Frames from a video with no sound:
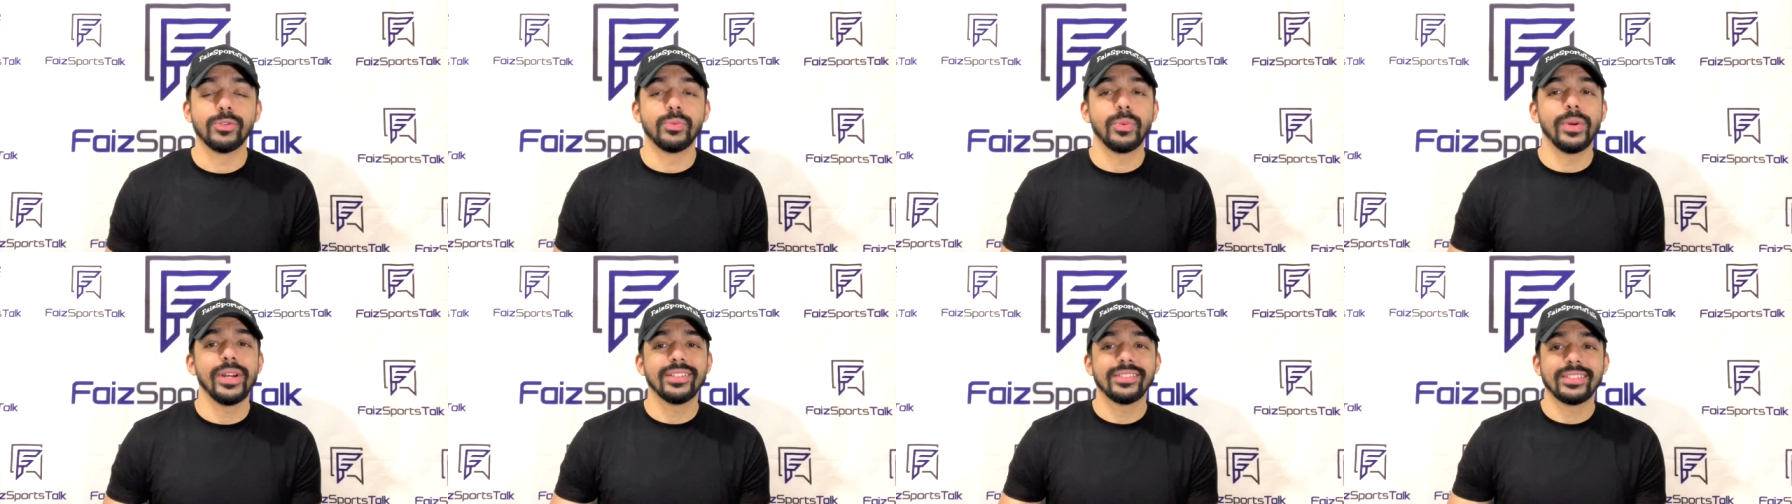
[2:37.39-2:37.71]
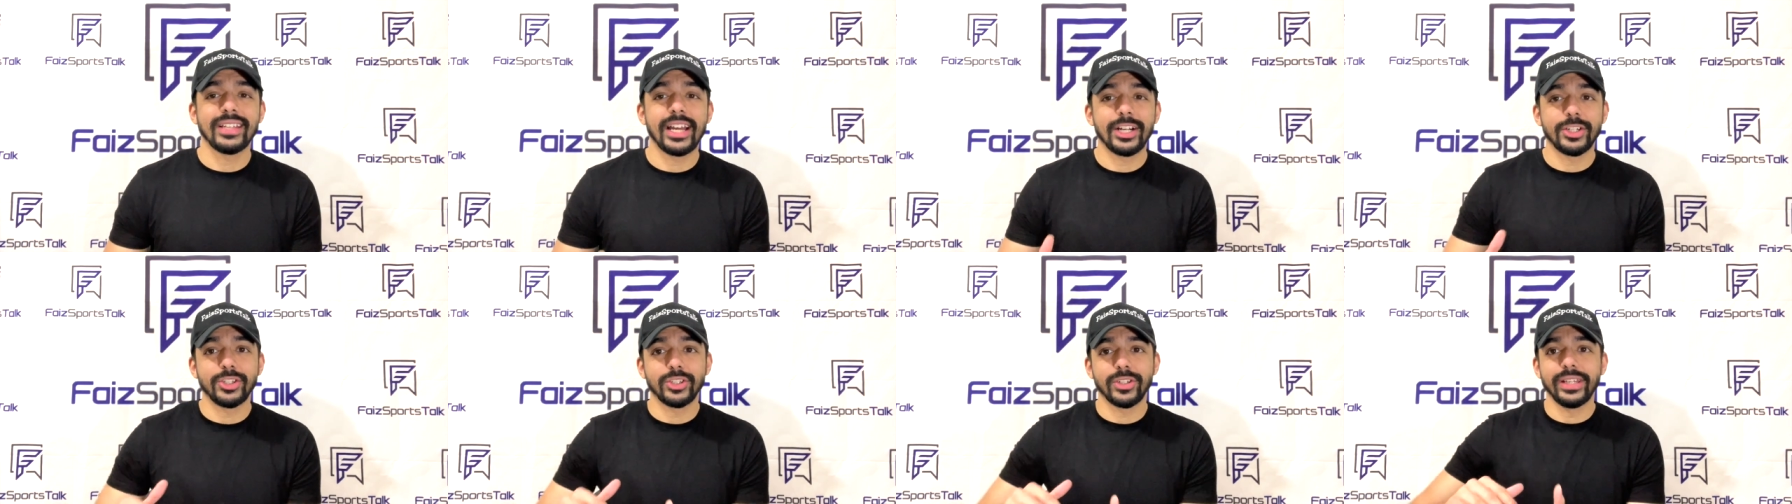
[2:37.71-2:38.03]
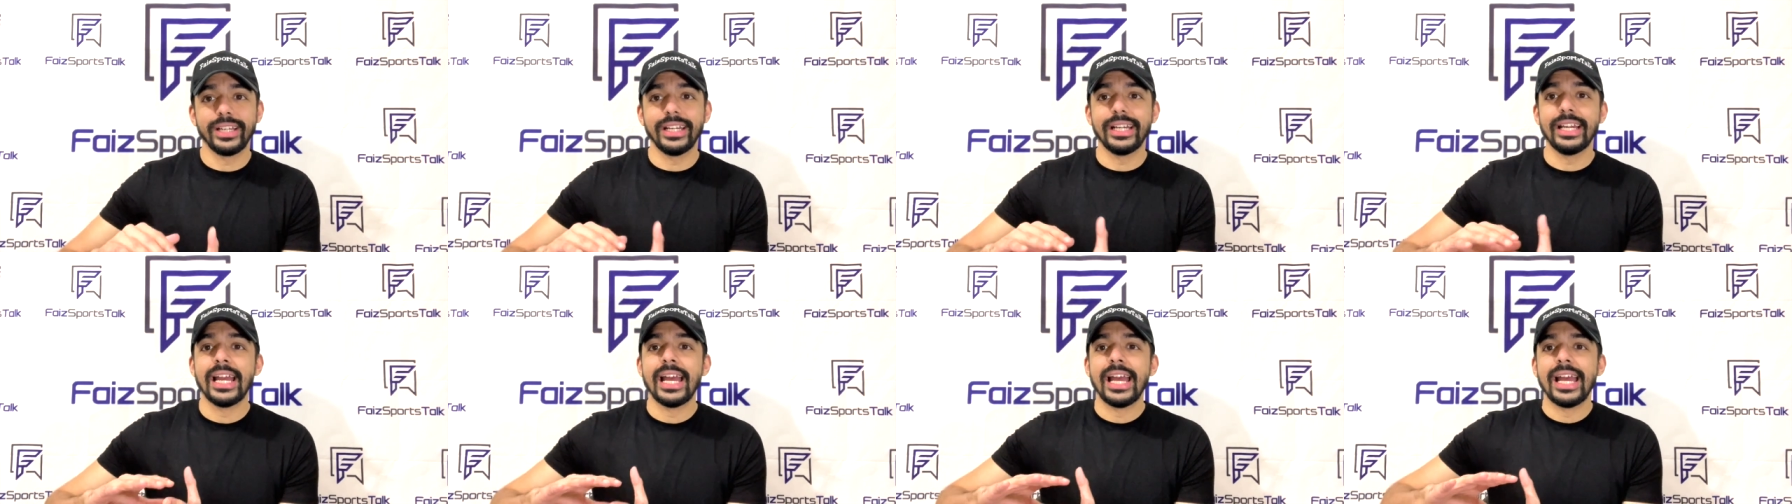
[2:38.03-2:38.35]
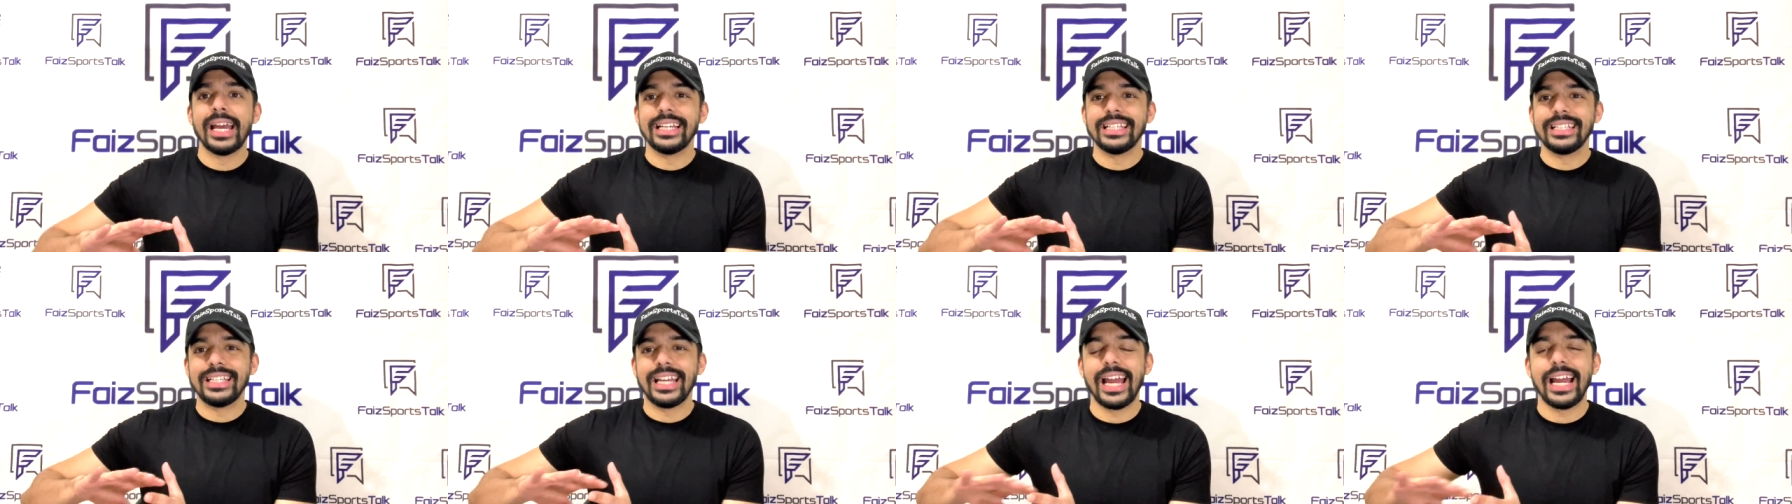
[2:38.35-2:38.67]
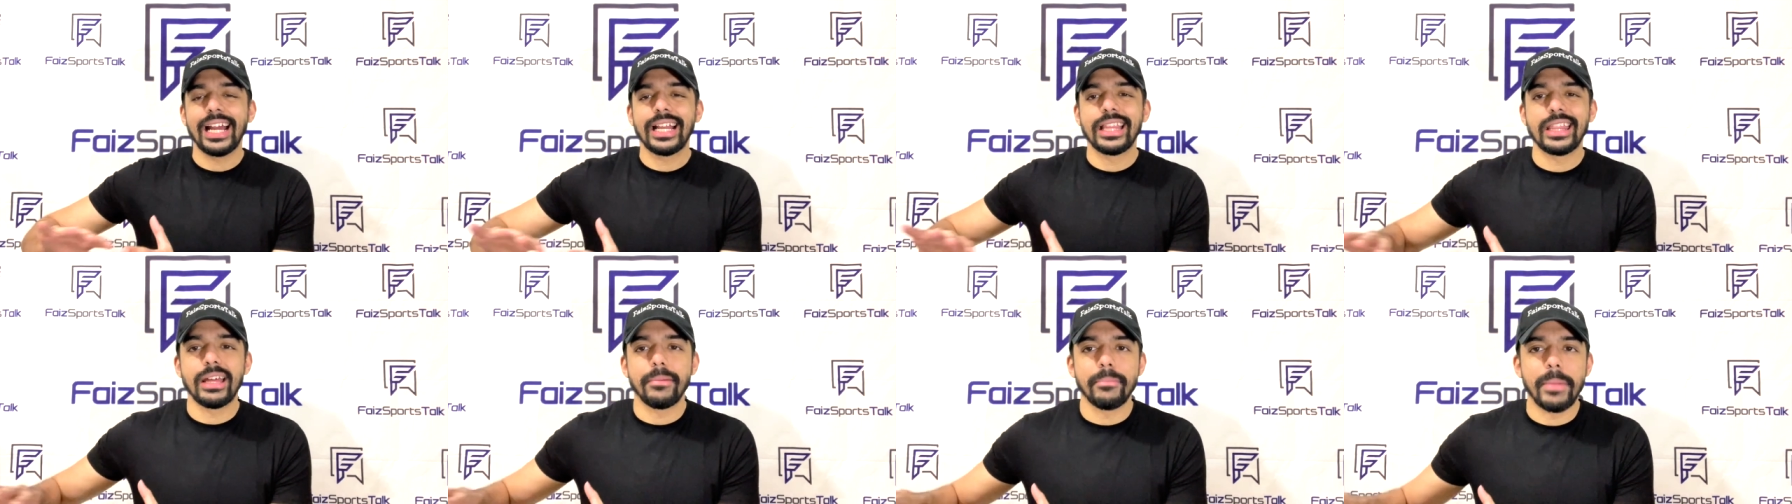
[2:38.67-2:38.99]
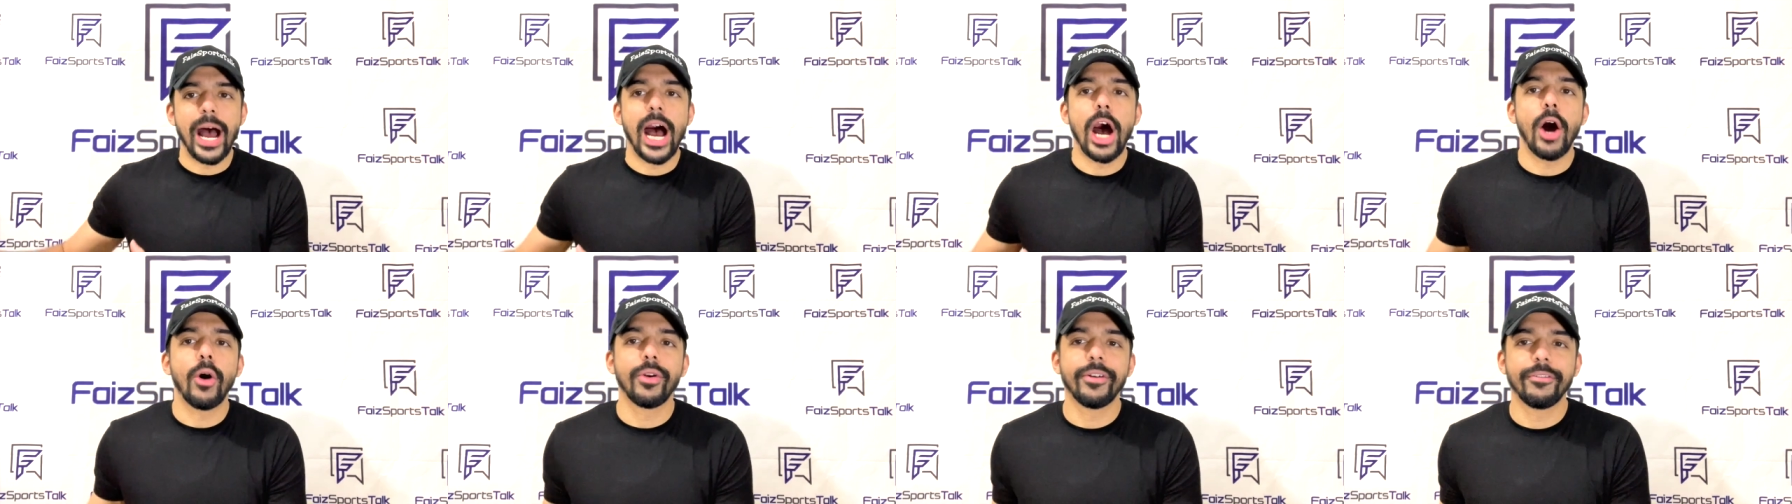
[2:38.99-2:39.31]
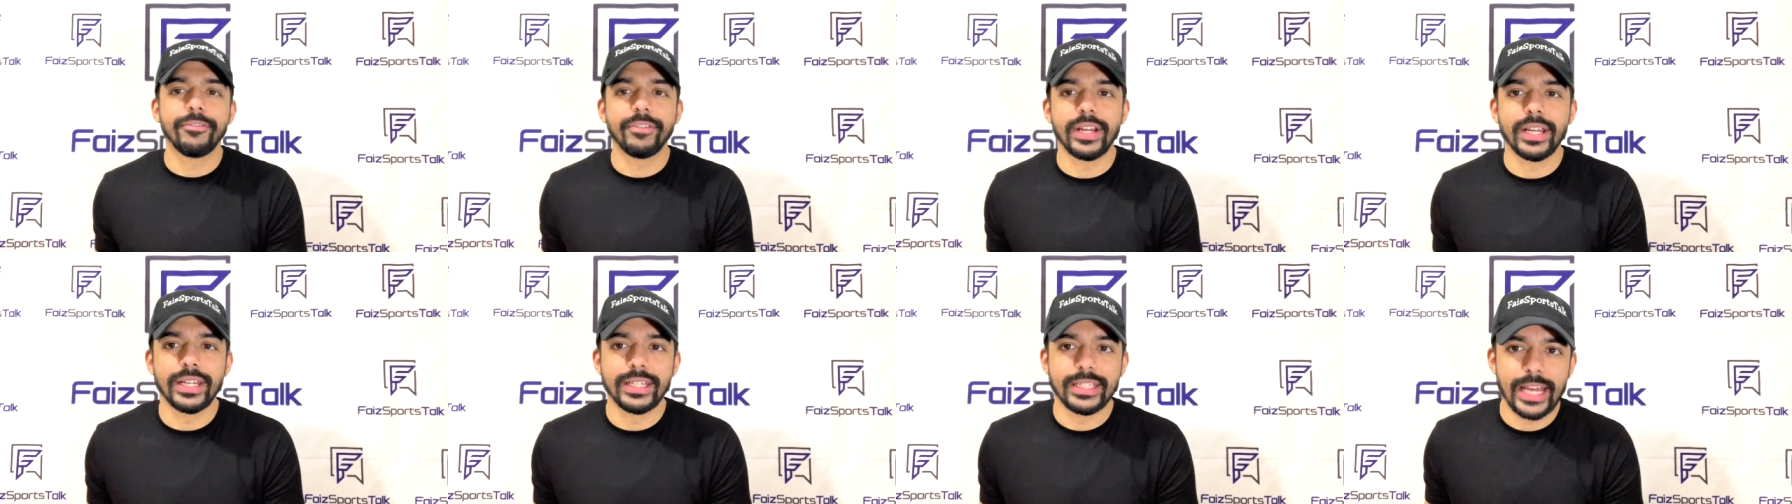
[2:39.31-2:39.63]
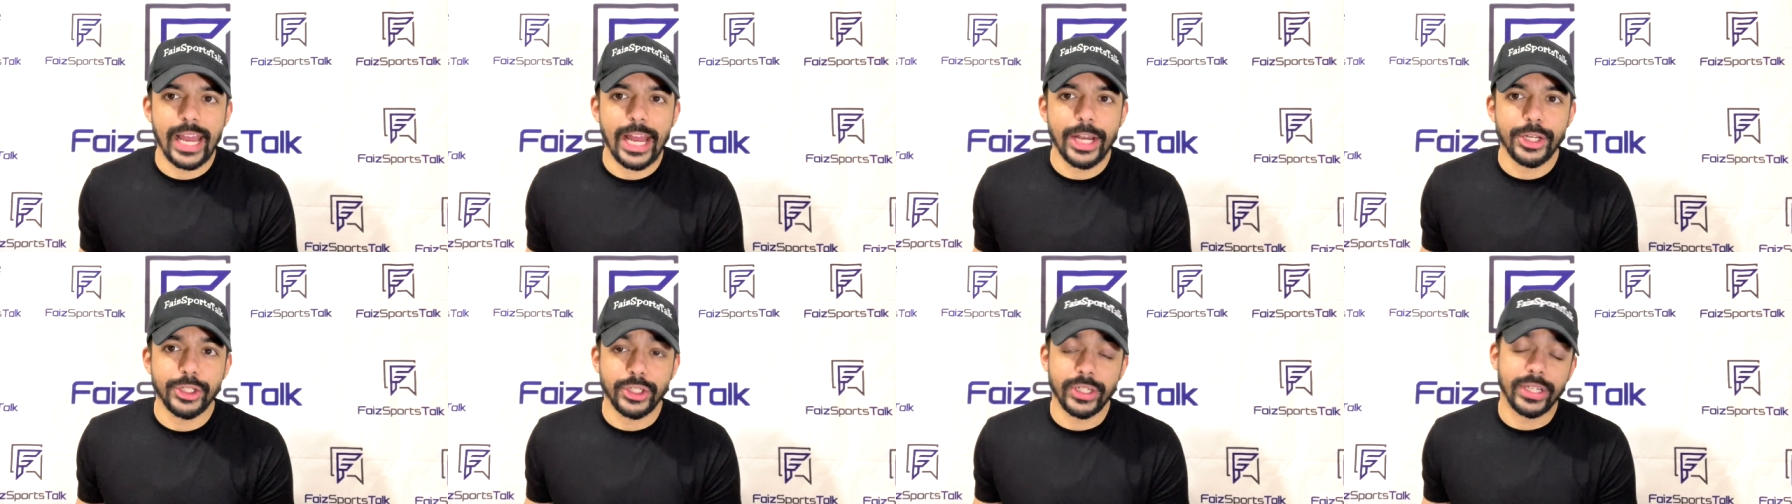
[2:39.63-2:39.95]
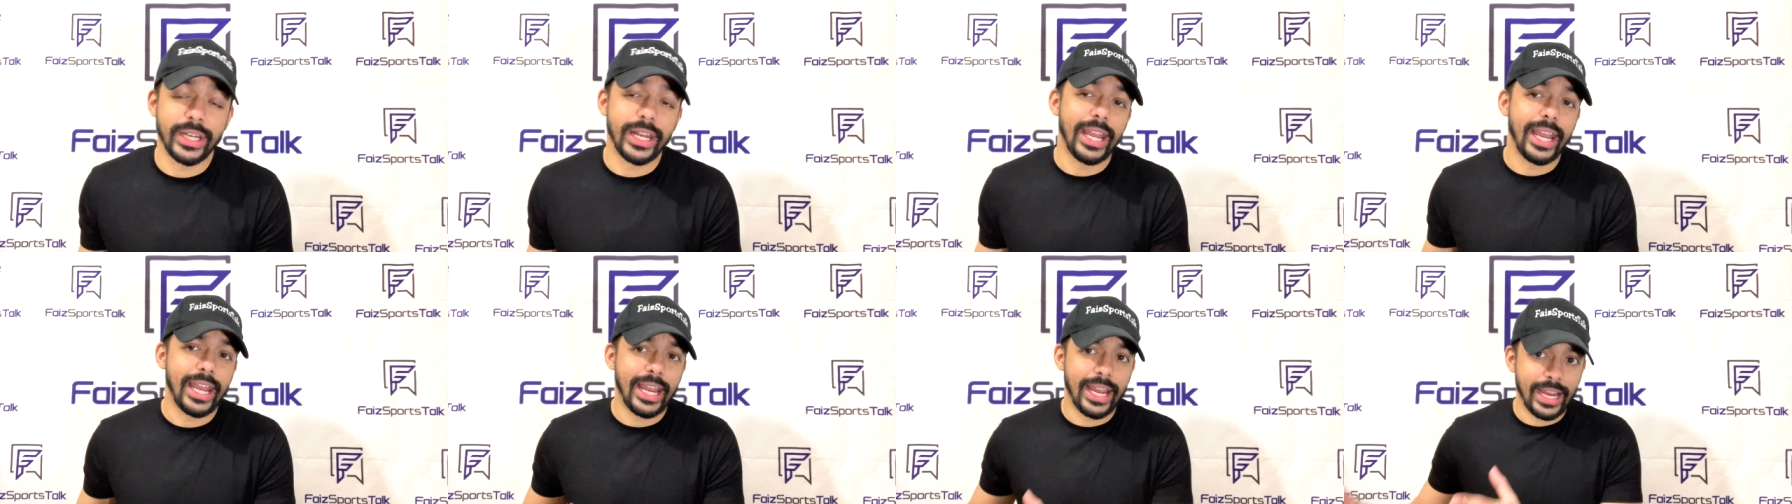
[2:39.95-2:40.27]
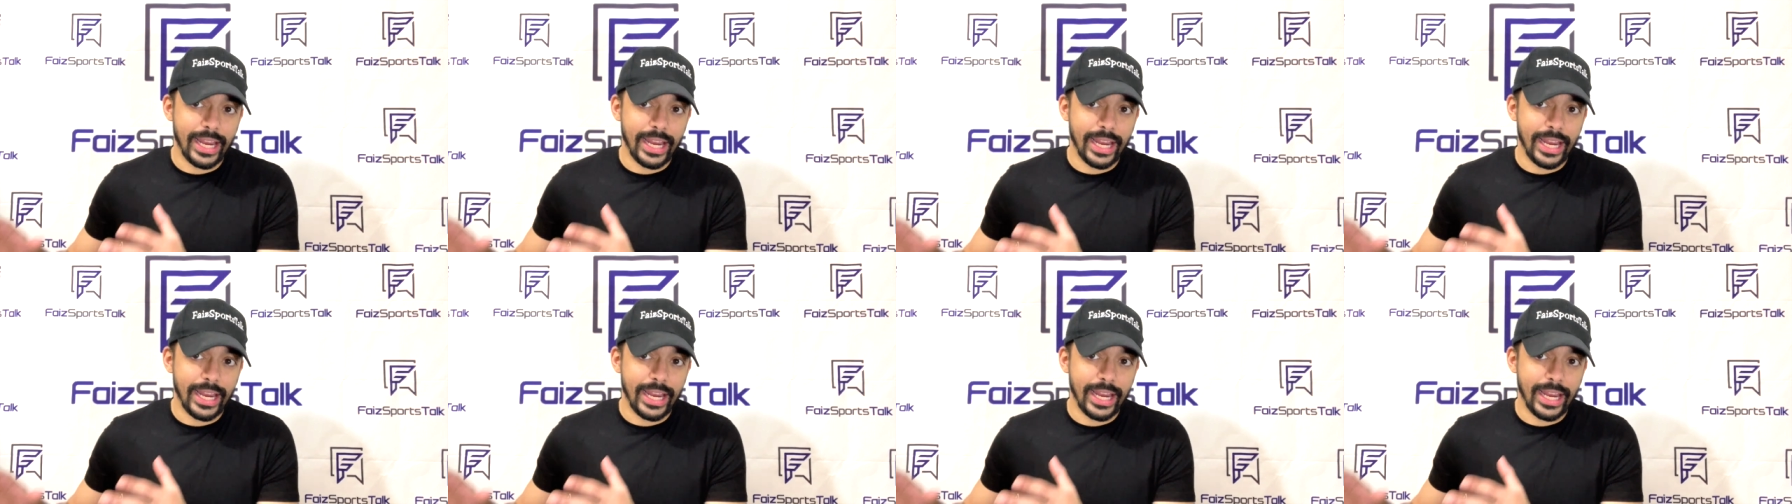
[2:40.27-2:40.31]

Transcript: we essentially take them out of contention